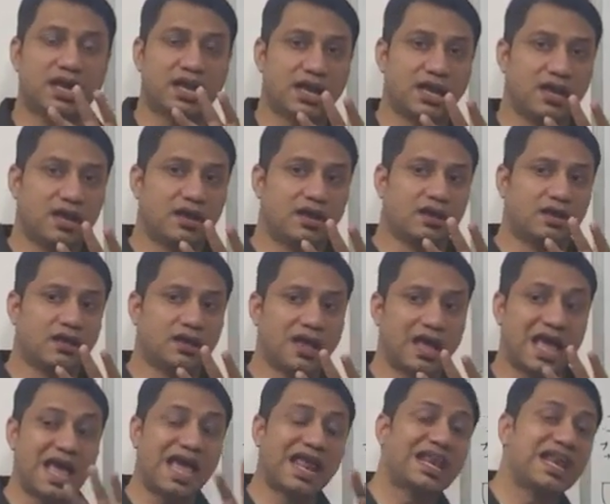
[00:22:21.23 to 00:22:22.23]

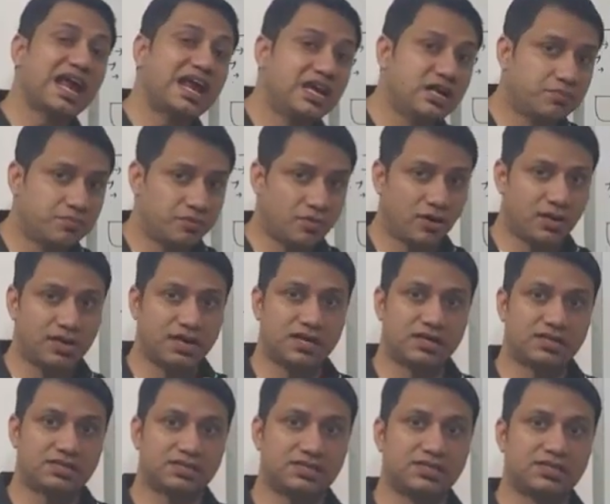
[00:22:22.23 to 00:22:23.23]
allied
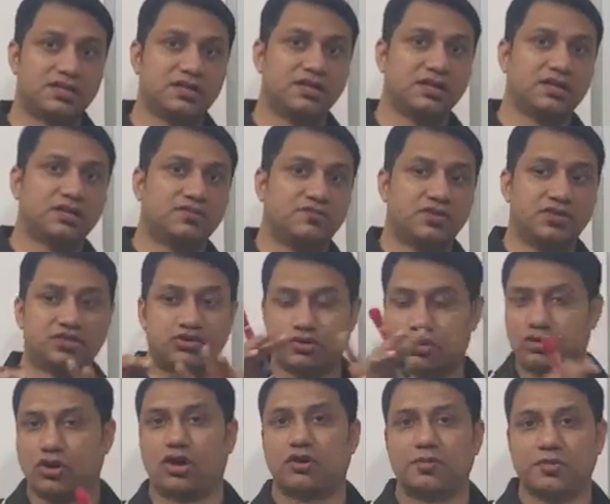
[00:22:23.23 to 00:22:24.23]
products which could
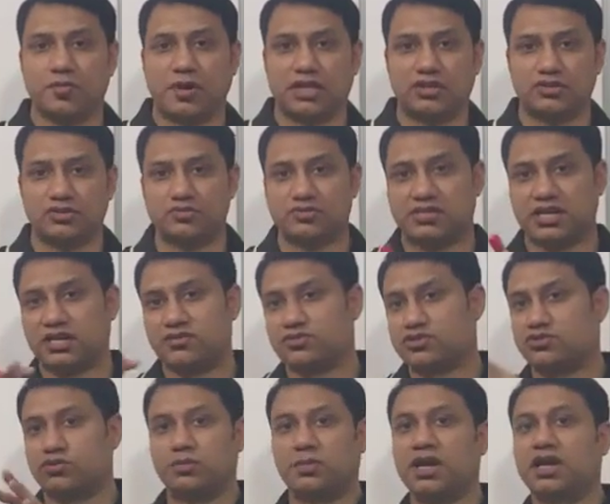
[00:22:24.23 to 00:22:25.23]
not be bathroom stands,
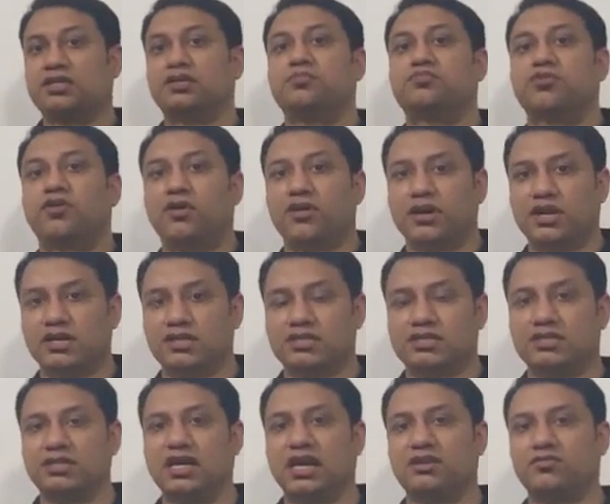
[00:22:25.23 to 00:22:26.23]
which would be other
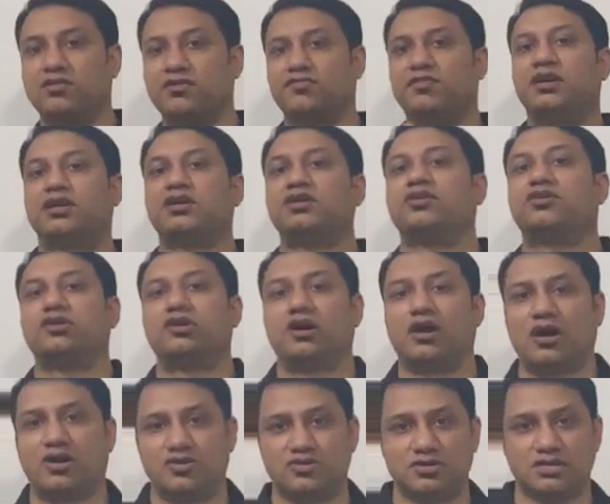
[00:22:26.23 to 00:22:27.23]
products that will fit into your
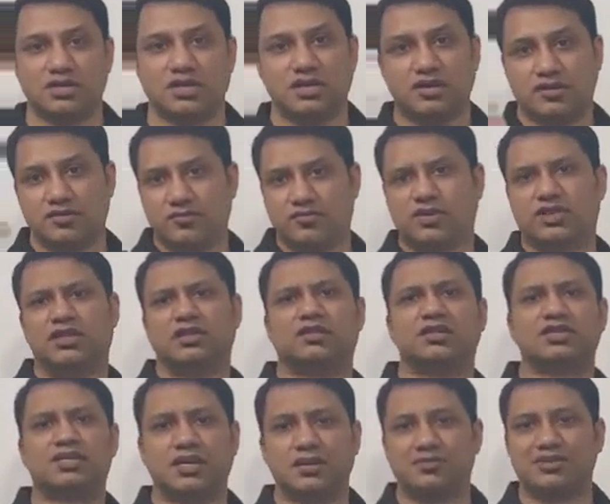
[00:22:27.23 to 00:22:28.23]
house within the
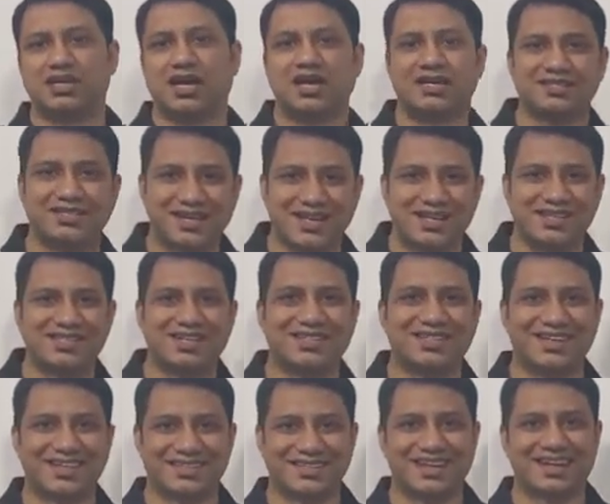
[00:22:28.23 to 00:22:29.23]
same size range and
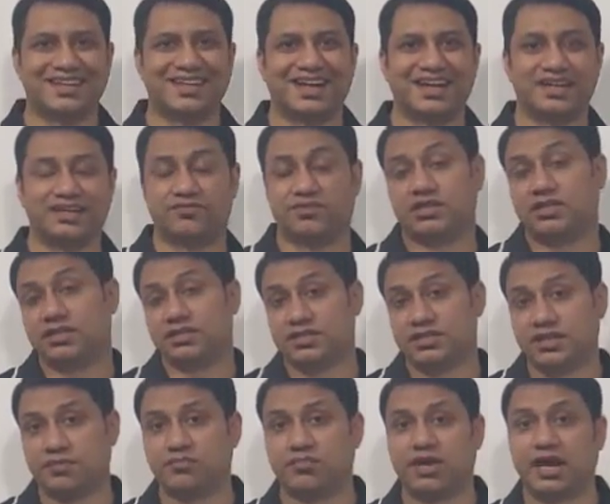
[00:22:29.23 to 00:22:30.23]
things like that, within the
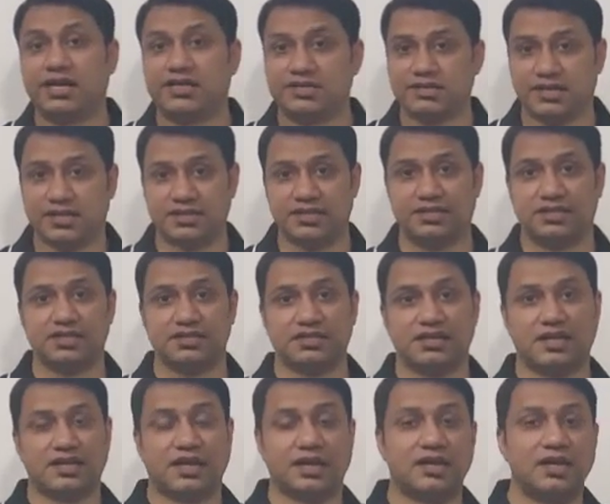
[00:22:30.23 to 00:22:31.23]
same price range and things
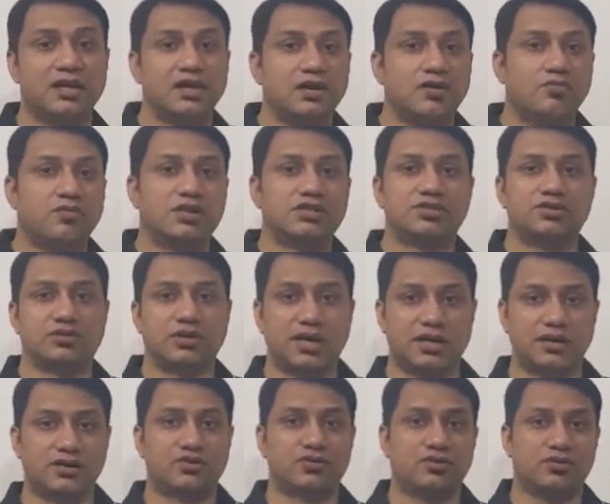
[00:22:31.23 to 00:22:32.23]
like that. Once you get
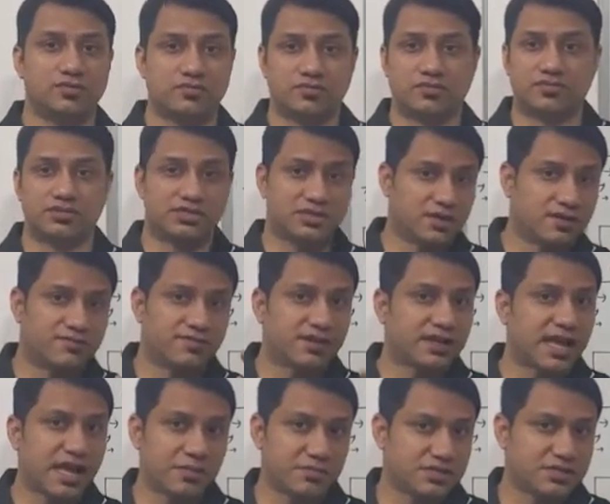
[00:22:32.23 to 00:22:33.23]
into
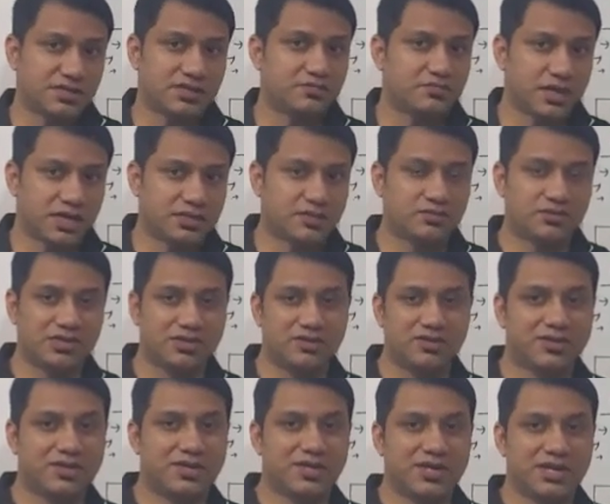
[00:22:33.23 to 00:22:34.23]
surfing Amazon, by the way,
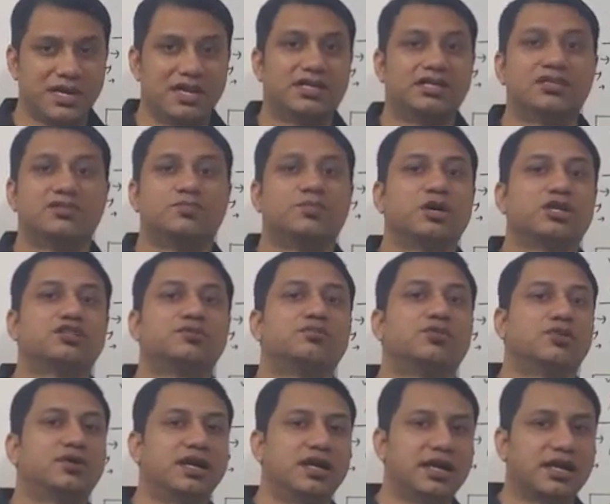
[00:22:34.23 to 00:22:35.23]
it is much
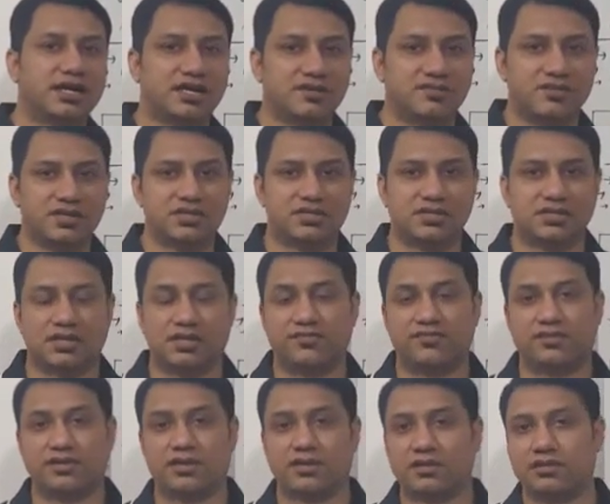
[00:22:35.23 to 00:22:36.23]
more addictive than
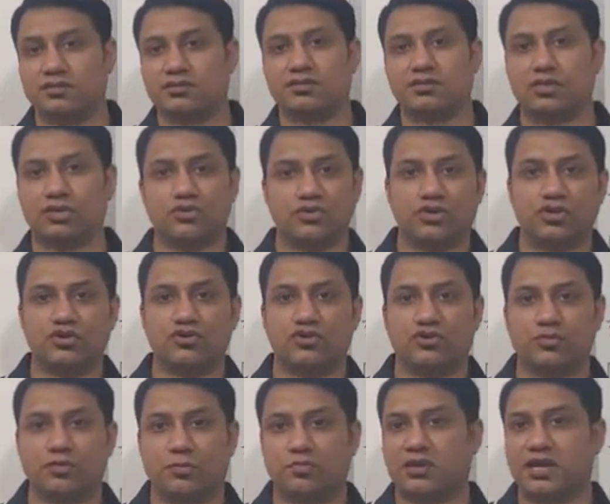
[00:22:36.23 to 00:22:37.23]
surfing
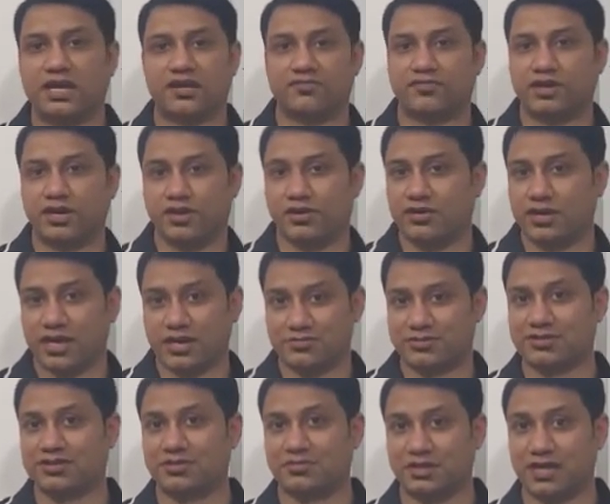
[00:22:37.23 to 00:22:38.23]
YouTube or playing video games
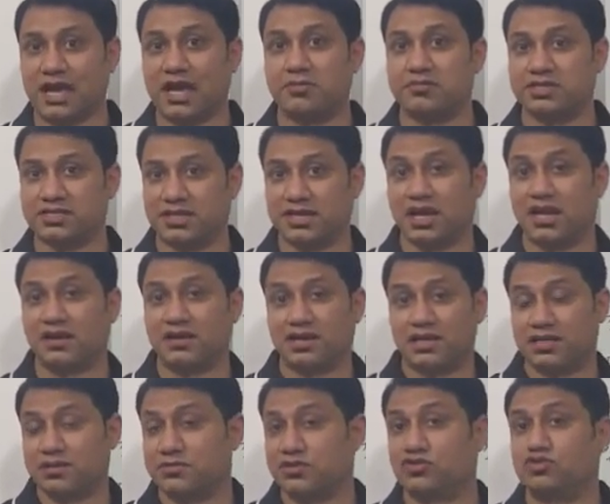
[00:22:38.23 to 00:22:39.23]
or something. Amazon
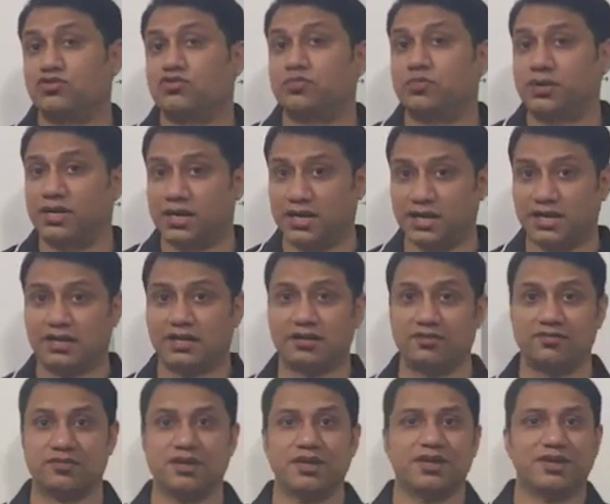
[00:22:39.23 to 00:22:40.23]
algorithm is super
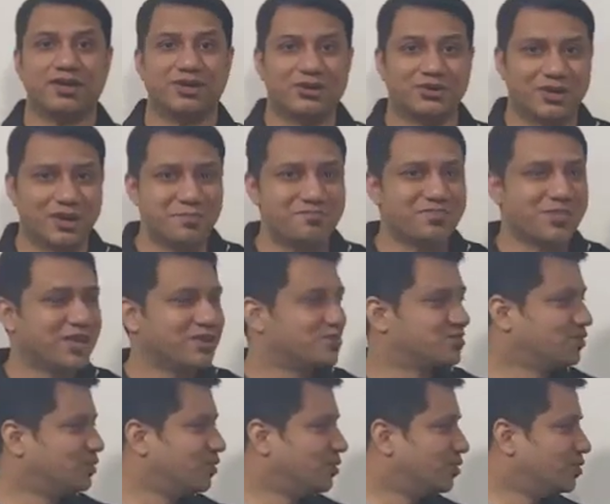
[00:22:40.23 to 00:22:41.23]
addictive, okay?
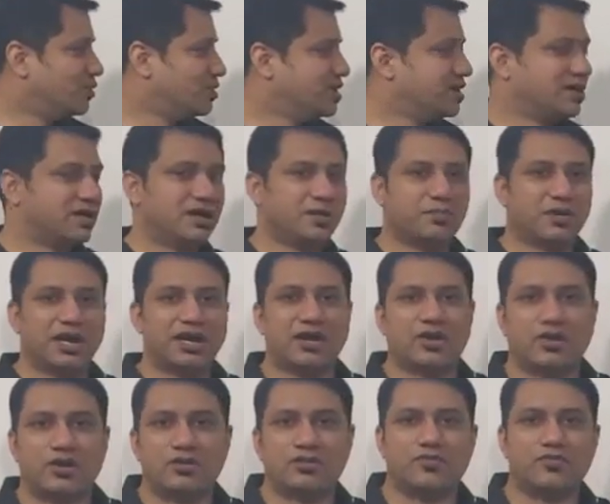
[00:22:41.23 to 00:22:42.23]
So
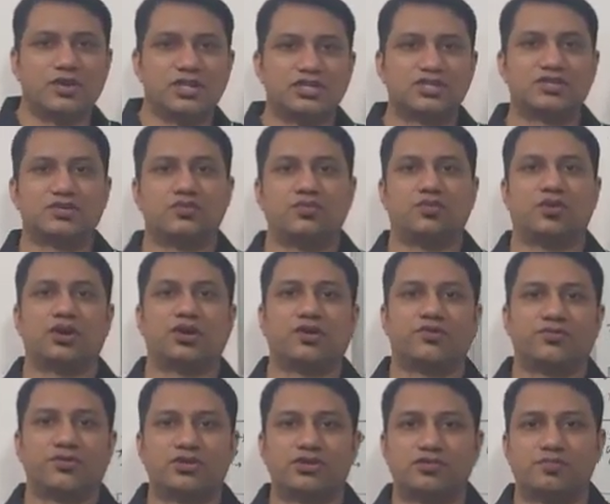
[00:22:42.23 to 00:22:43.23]
depending on which one
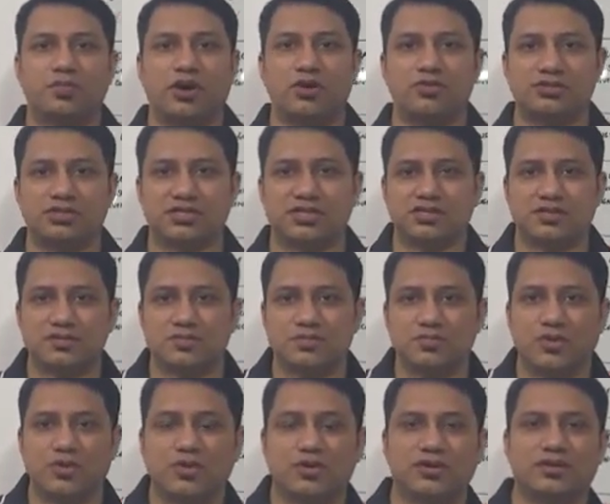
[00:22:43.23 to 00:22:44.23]
of your spouses is
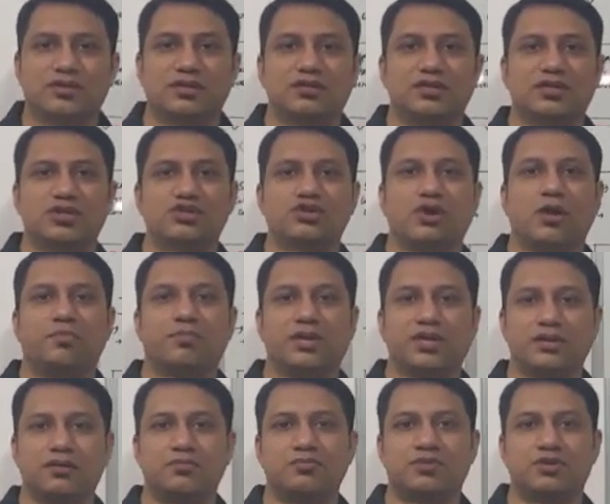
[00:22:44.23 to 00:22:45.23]
more the
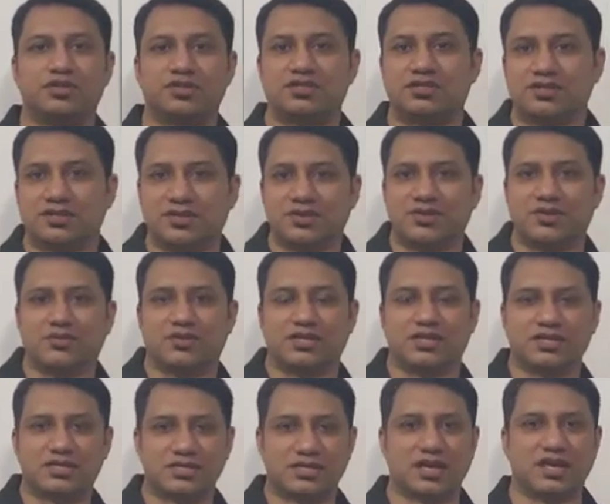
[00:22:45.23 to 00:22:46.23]
shopping person,
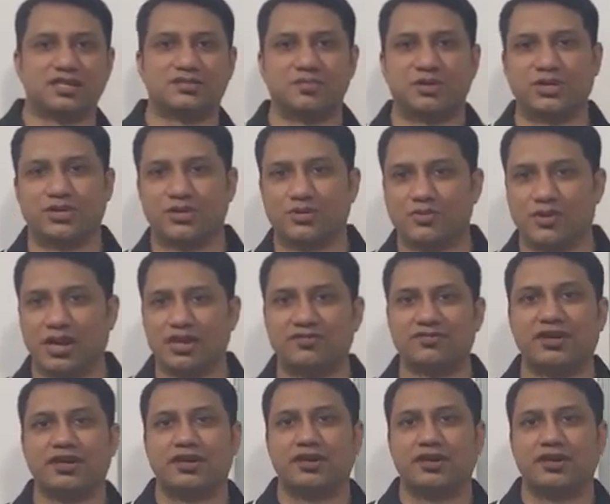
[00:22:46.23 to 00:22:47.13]
whether it's the husband or the wife,